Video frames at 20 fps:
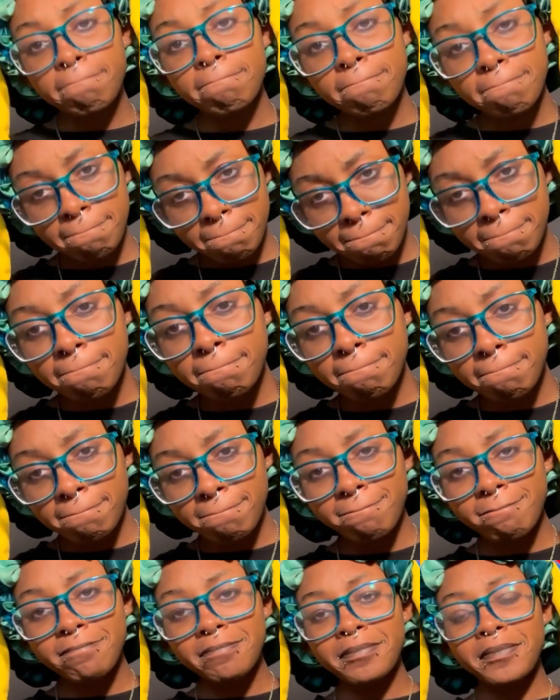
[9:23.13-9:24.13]
because
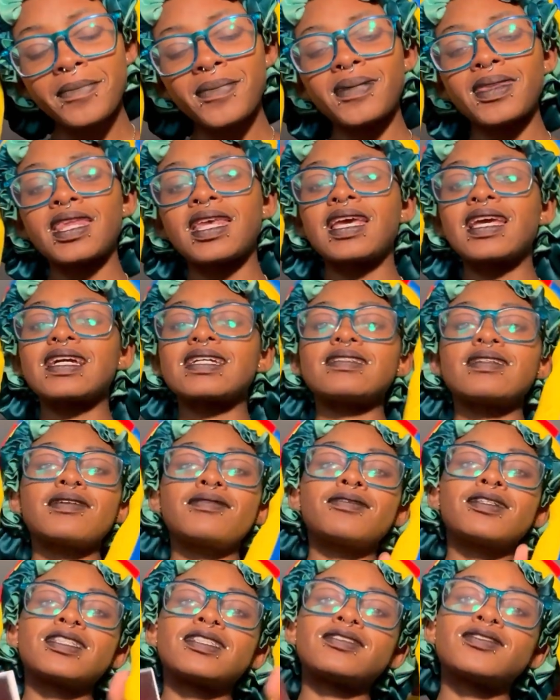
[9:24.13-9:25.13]
I don't
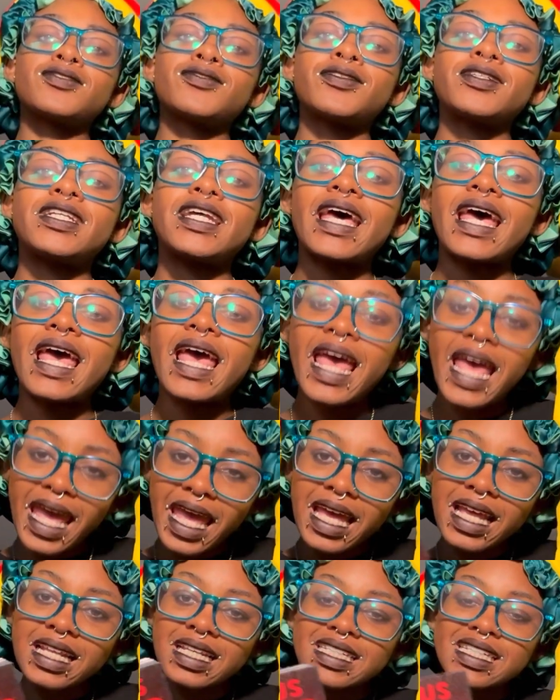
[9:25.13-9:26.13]
want the story to
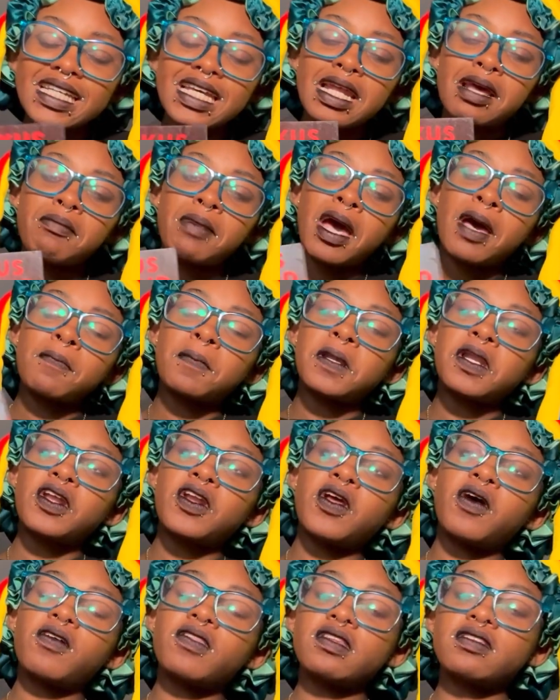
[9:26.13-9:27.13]
end, and I'm happy to
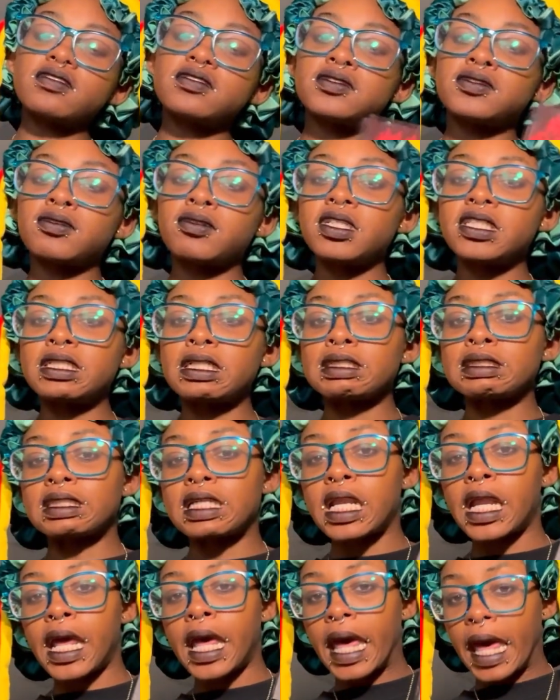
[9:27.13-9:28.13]
know that the story
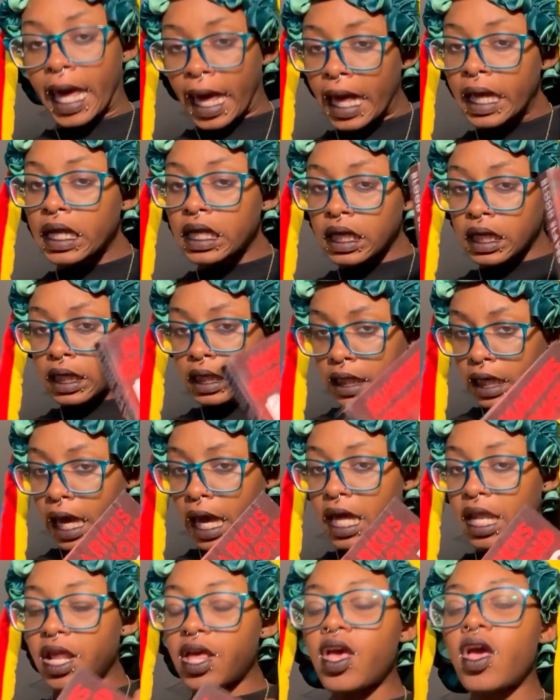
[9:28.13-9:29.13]
doesn't end
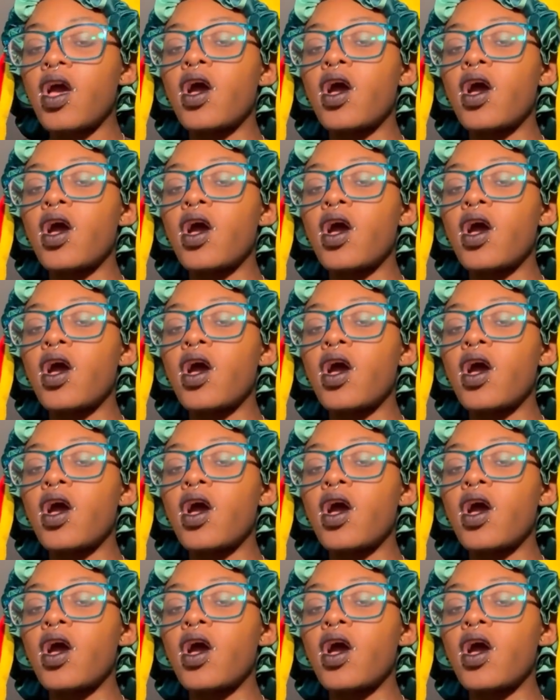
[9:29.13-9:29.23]
yet,